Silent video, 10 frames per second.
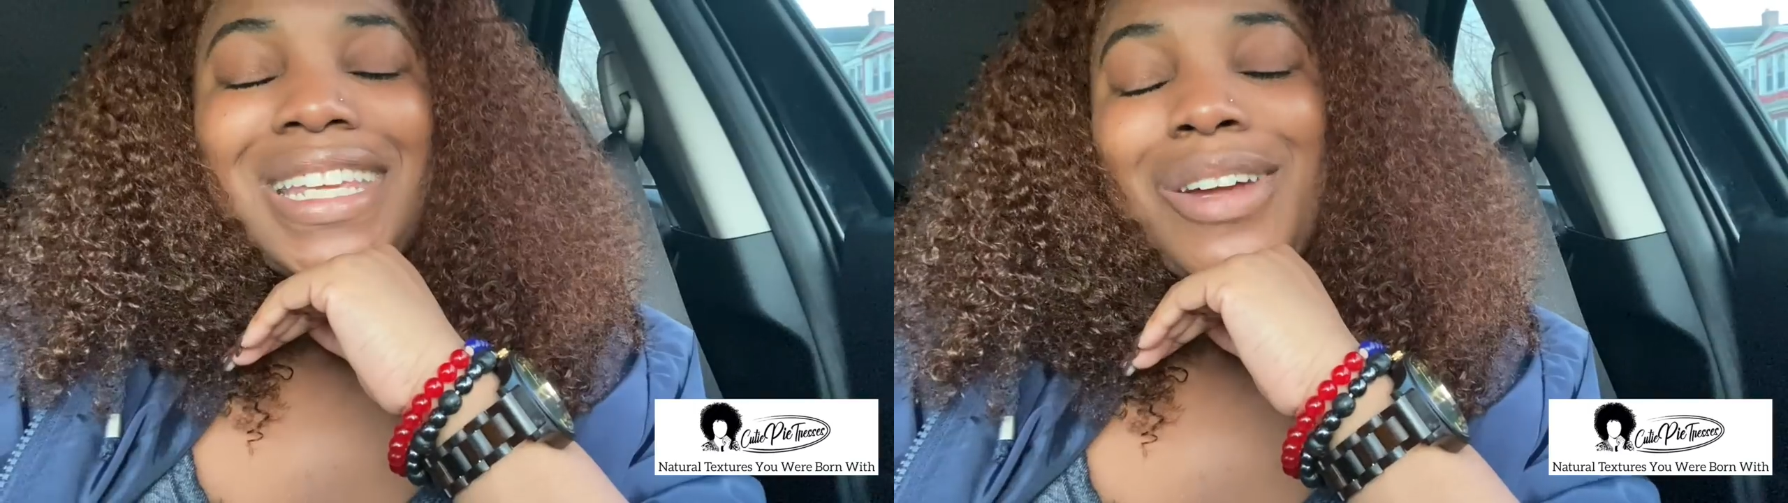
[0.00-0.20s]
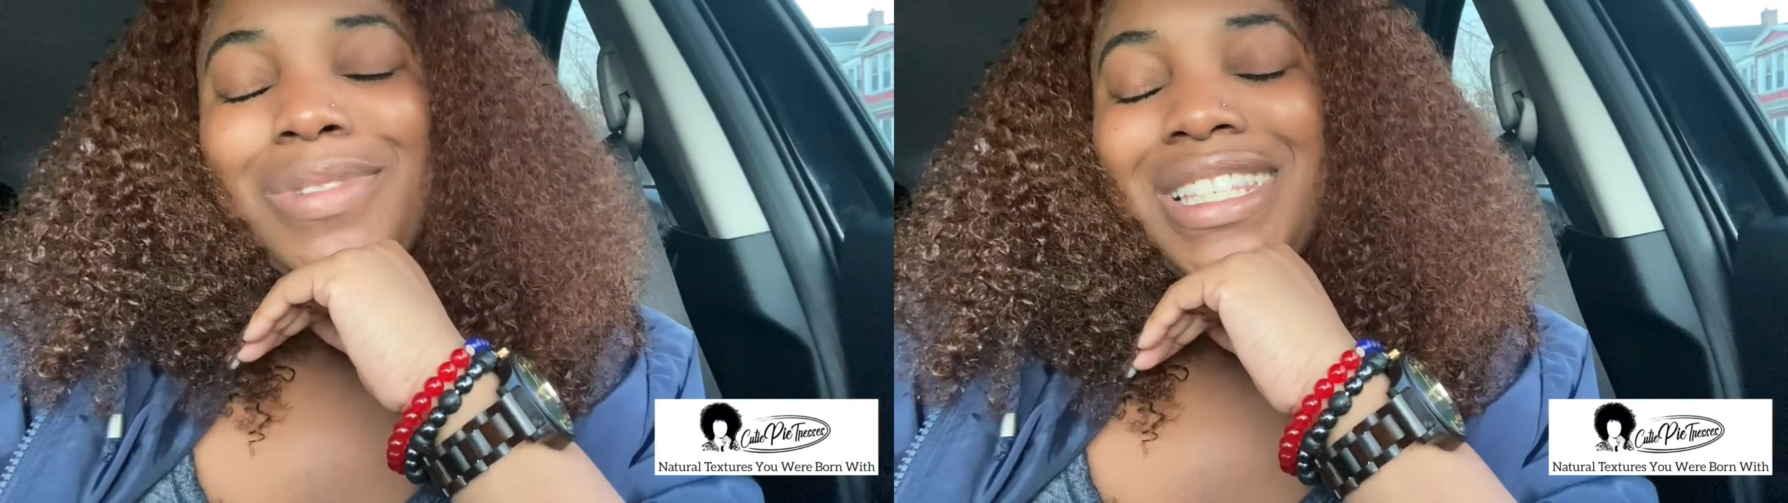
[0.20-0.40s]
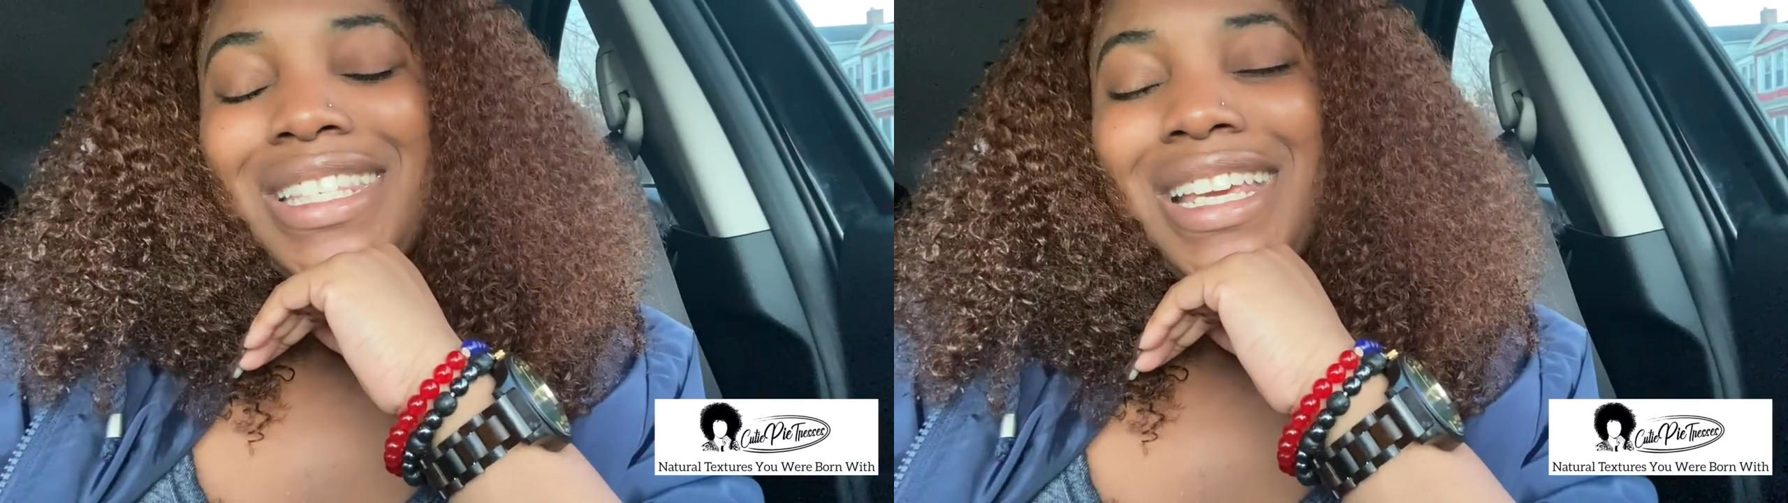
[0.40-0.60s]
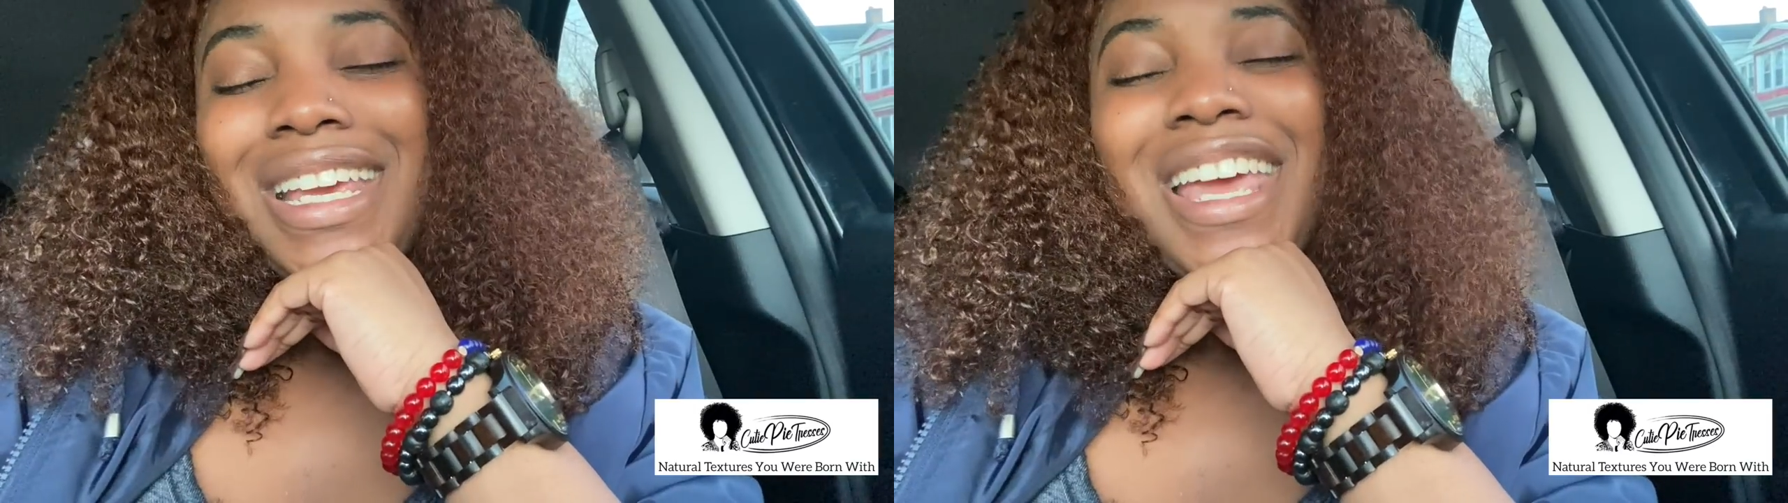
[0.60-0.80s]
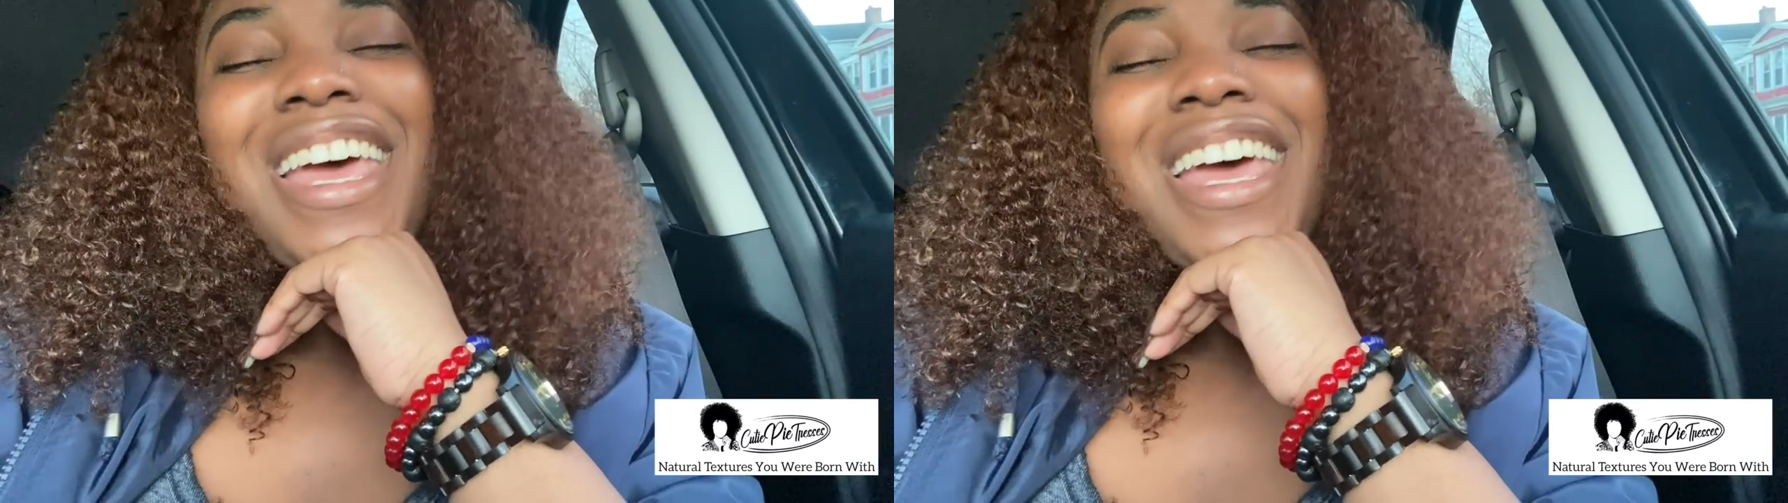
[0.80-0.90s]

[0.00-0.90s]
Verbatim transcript: And I'm going to see